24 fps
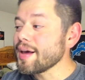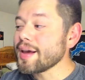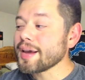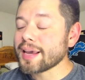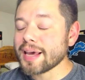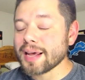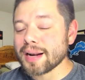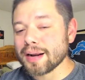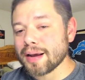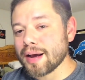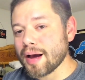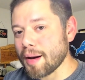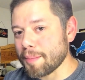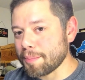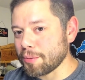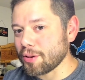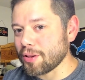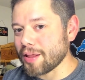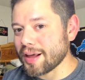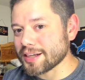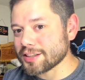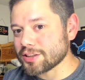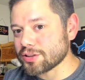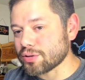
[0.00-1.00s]
get a
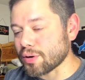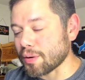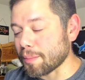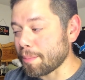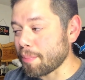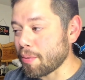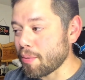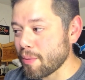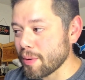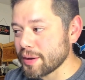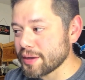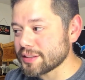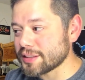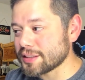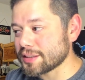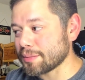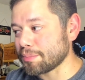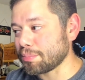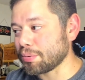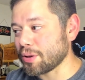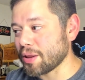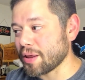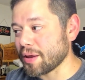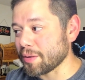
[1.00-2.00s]
couple extra points to
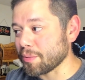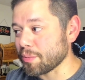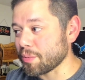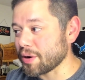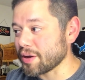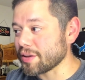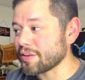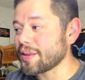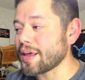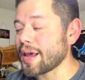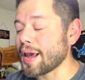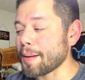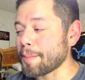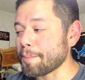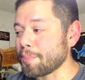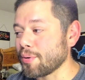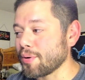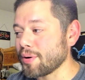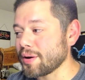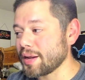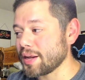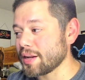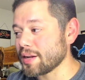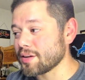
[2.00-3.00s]
play with and
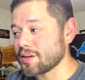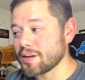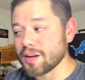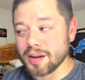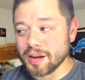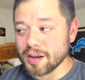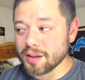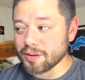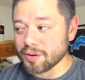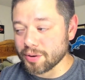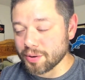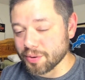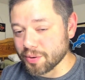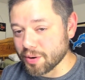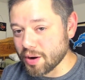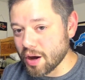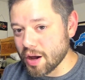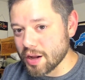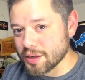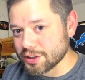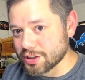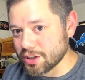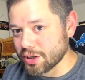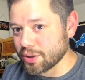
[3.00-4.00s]
put into either your
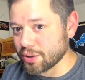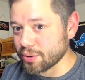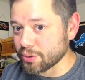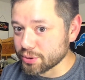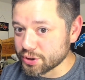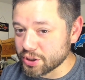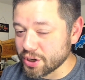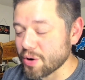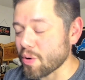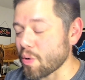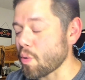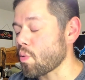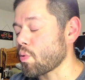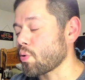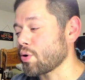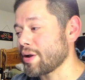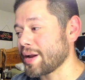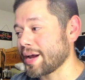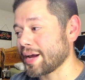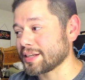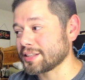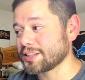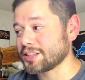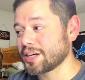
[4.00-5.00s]
Constitution or
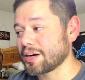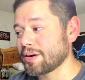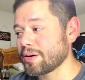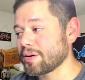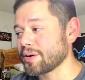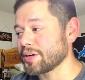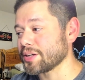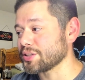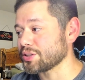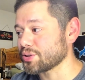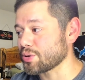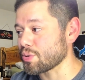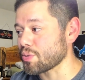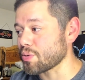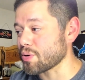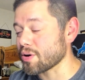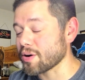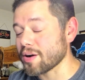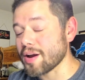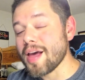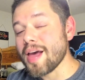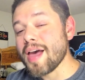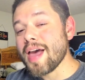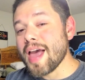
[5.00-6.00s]
Dexterity
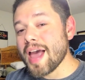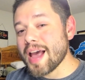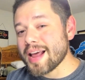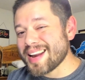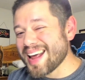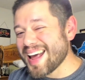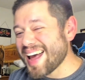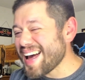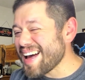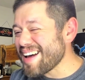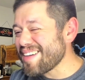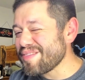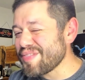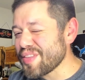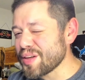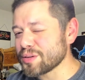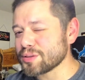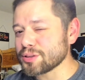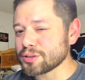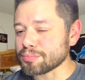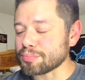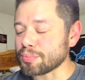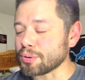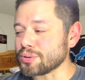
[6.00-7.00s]
score and have
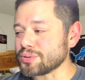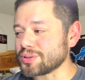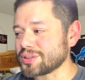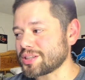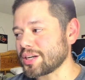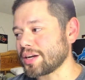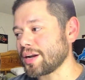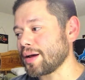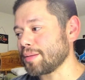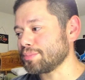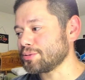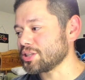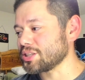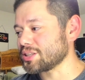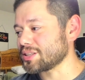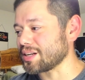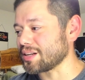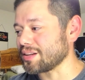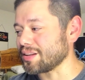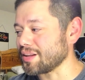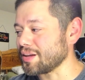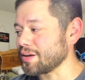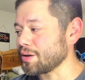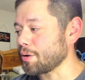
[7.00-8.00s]
those boosted up just
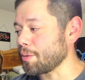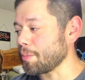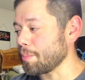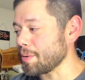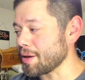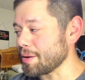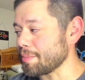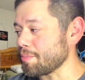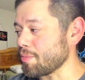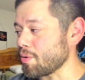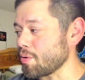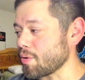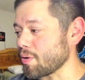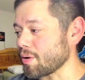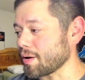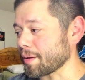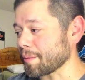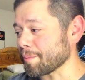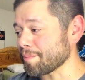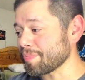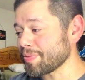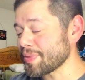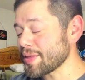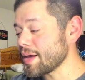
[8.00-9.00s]
a little bit more.
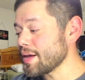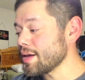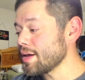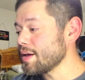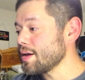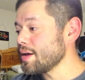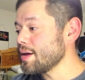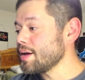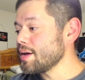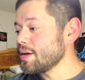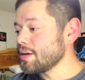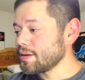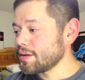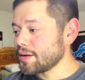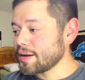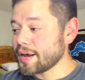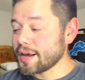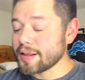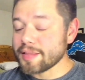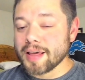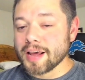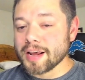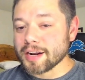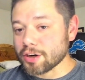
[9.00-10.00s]

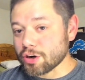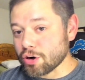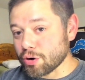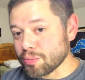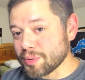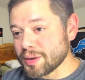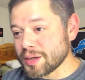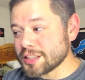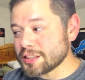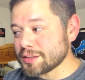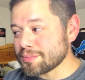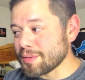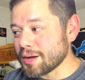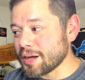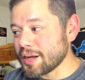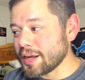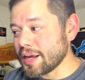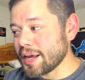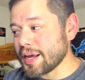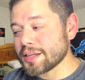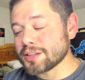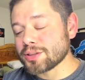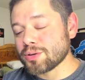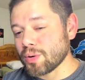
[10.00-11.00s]
And then
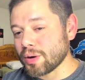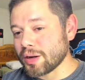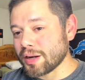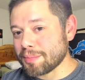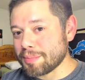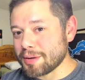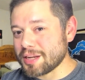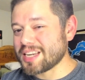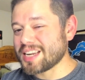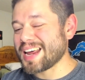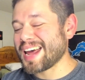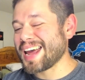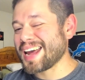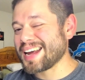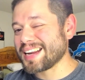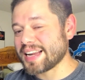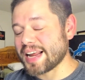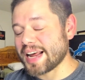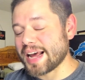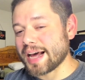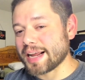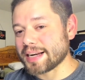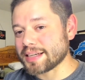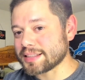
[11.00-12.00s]
Charisma is going to be
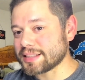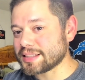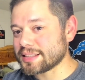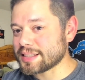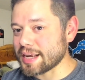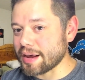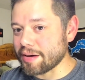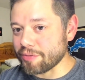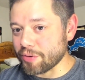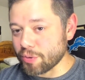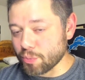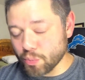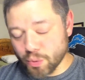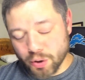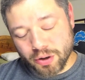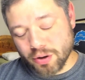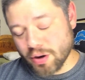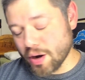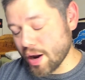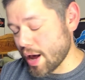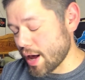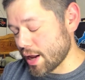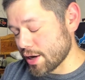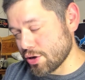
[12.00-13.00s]
tanked at a 7.
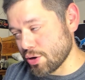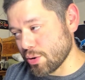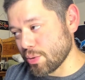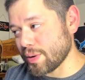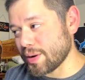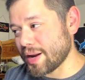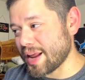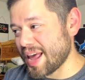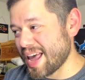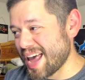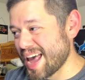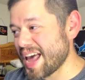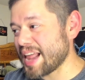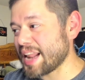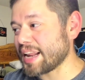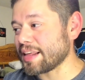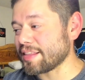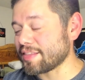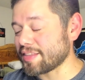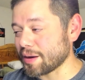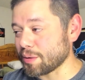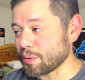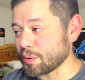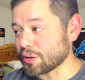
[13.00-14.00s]
not doing
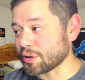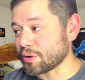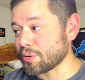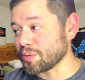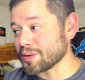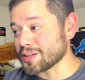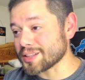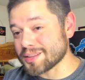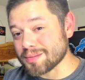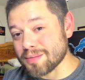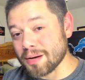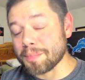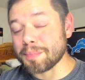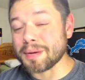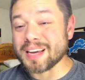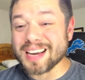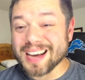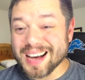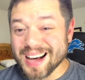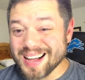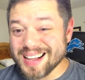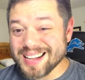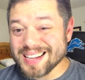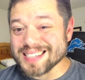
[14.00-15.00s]
anything with Charisma
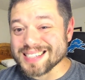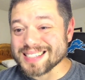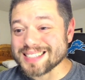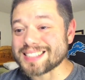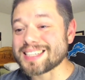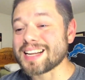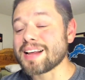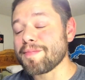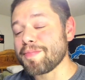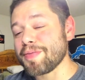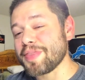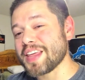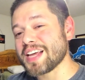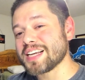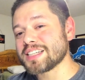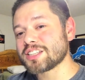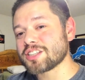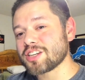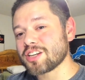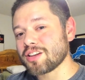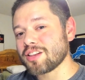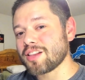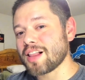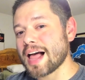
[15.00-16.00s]
because this
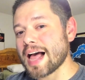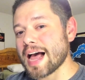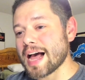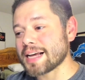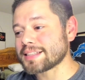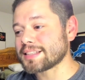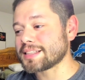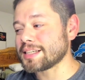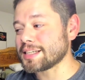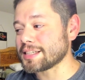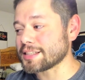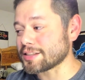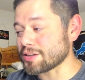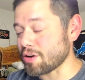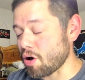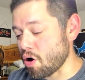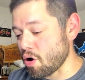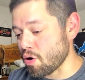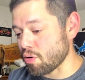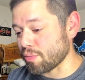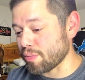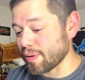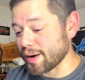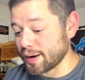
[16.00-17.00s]
class is
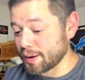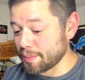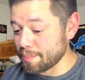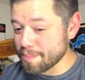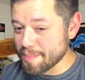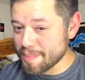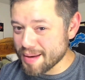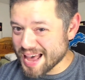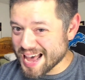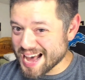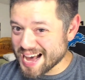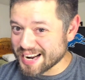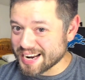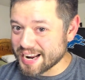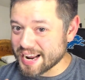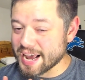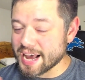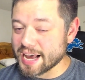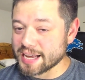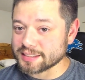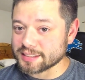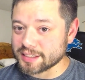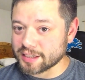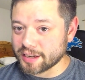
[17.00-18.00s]
already mad
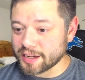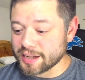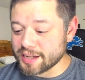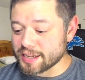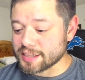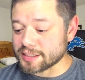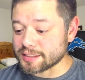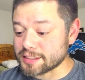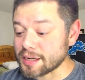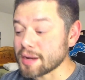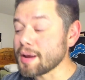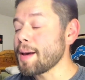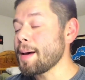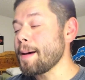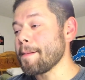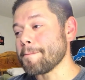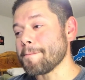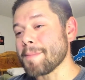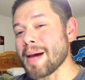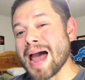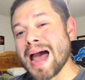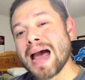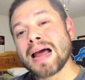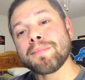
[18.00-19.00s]
as it is.
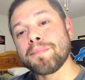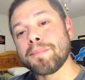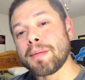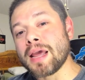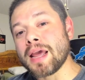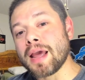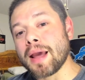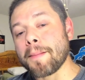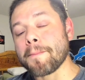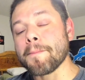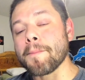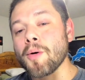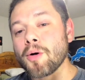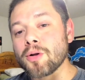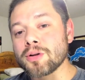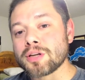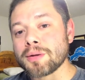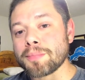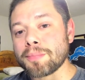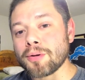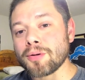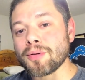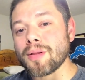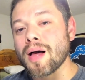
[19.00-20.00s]
Mad being
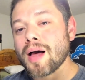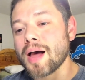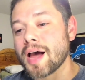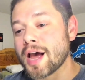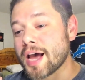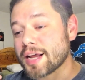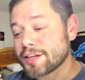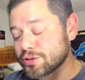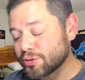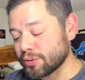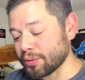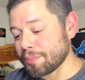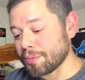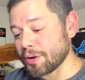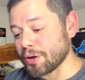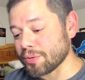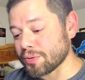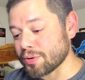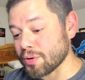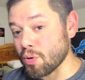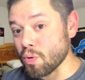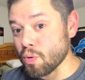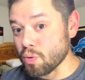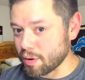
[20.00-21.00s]
multiple
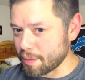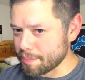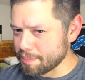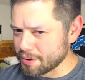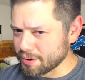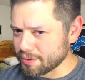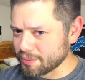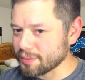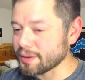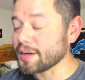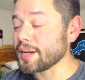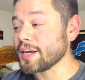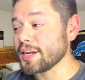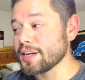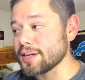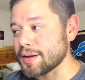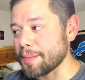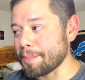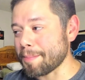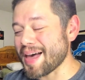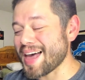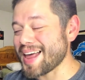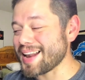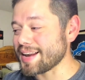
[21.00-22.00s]
attribute or ability
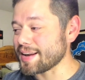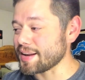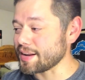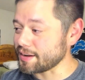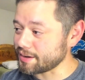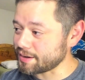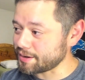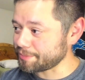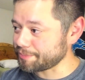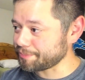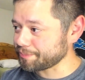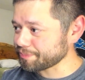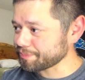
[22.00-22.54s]
dependent.